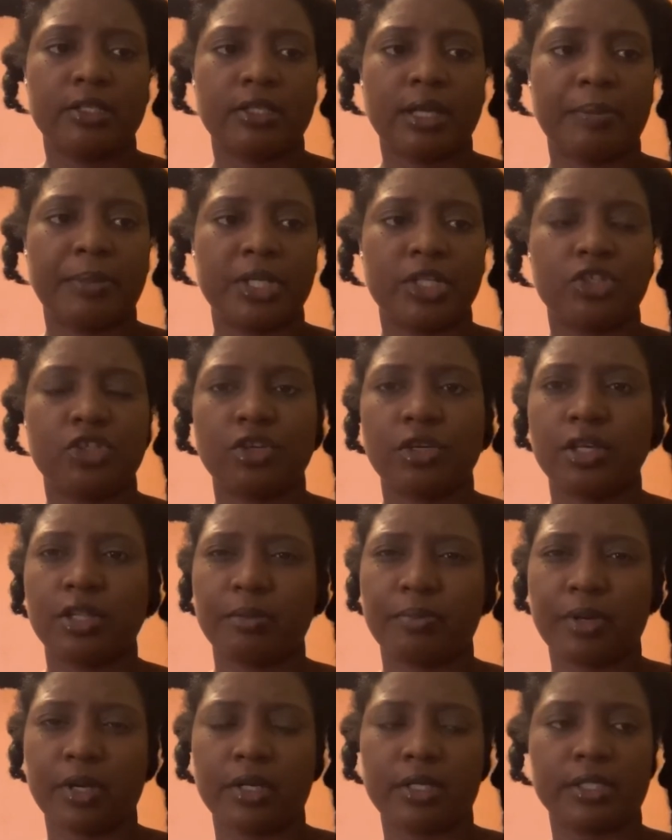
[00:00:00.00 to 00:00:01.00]
So I'm going to show you the
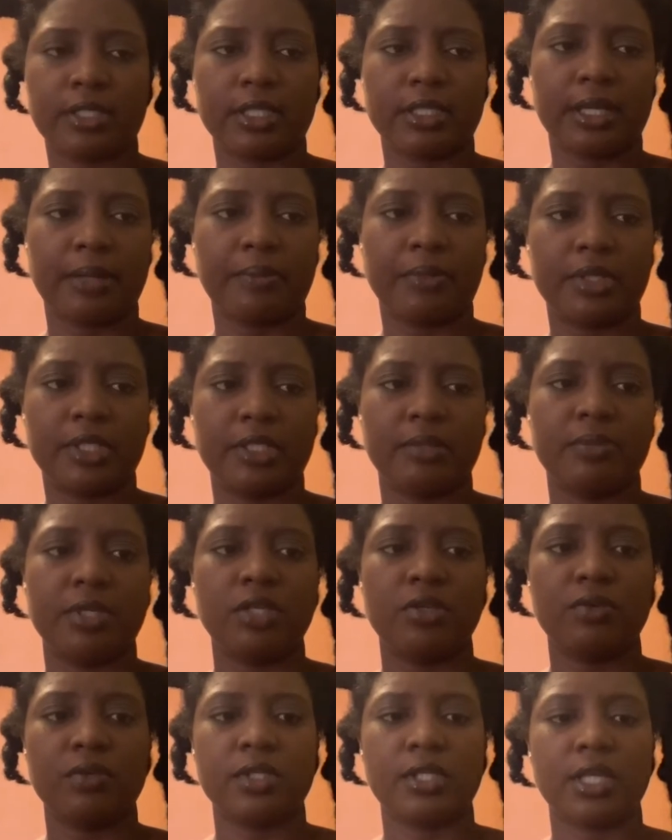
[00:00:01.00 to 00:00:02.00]
products that I'm going to
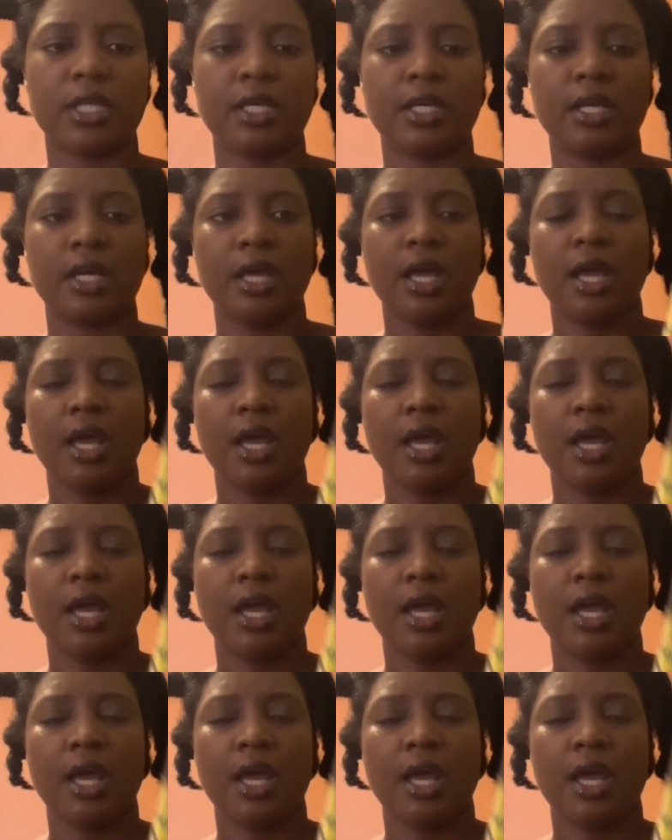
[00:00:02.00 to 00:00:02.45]
be using.